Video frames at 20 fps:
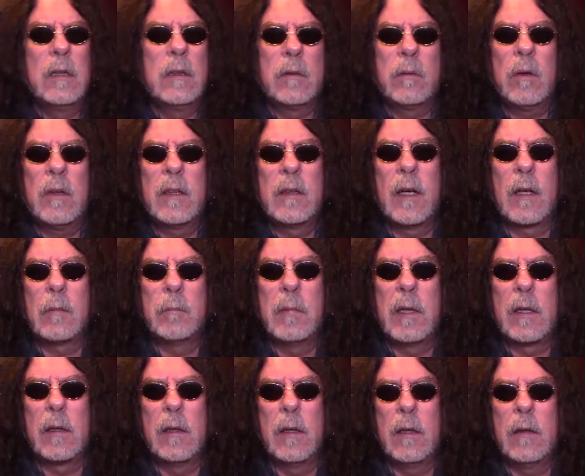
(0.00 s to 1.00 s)
It's really not a
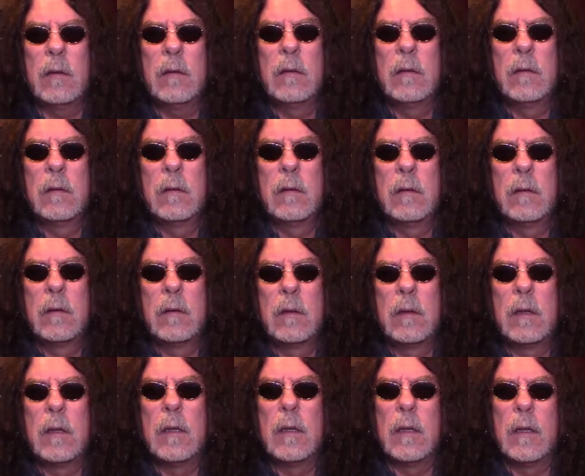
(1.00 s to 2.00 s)
big deal,
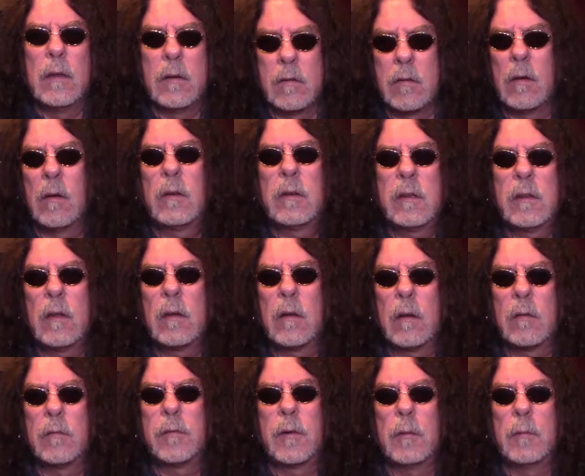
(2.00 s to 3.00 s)
as long as you
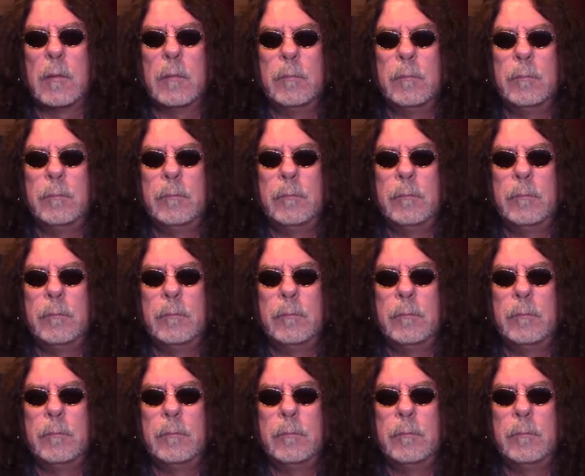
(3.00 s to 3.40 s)
learn from them.